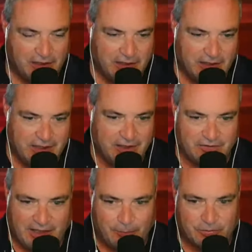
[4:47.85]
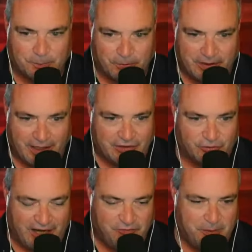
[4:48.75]
You know, this guy was a pretty high draft
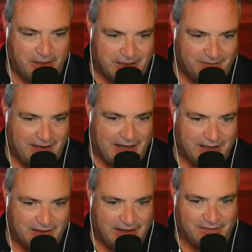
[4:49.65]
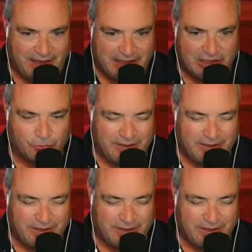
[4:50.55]
pick and then had a leg injury.